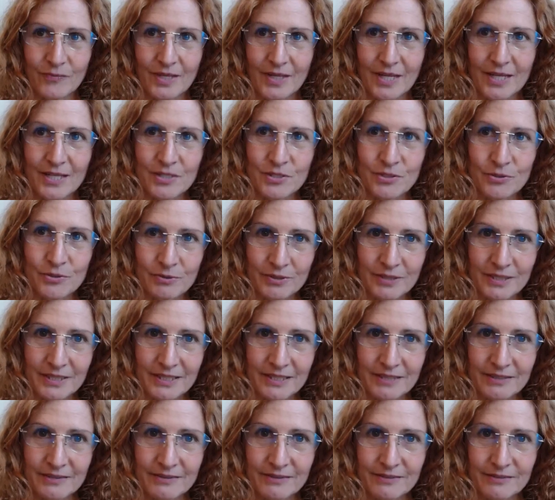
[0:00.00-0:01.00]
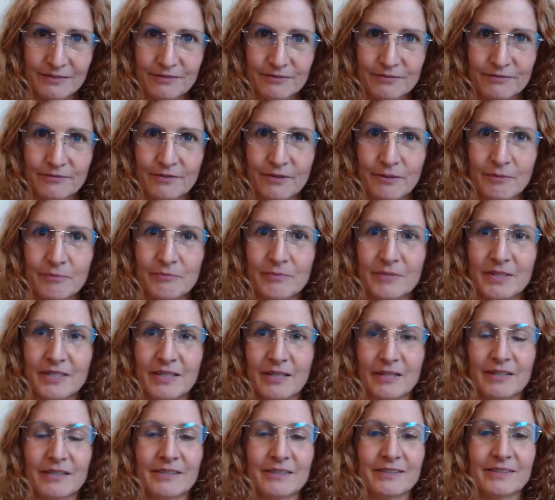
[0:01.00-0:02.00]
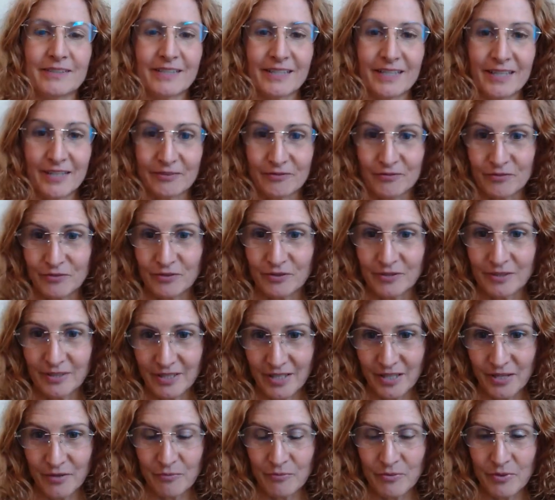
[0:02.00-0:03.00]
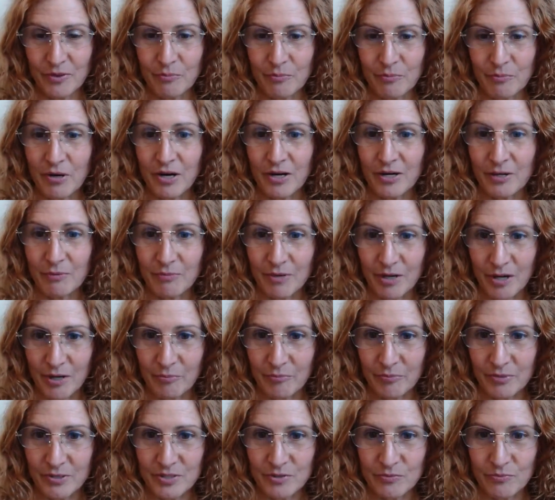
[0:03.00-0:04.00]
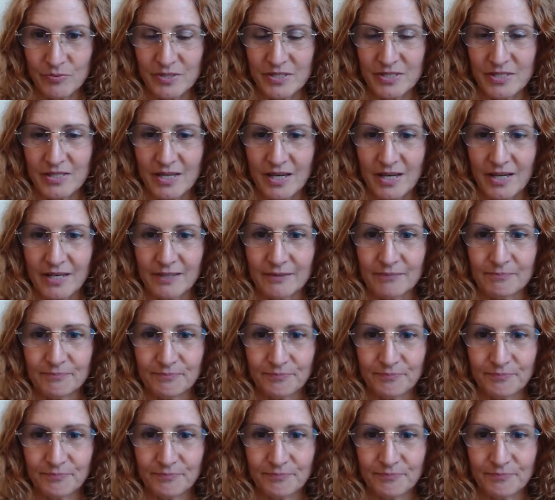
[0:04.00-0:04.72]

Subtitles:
is really from the kind of the bottom up, as we say,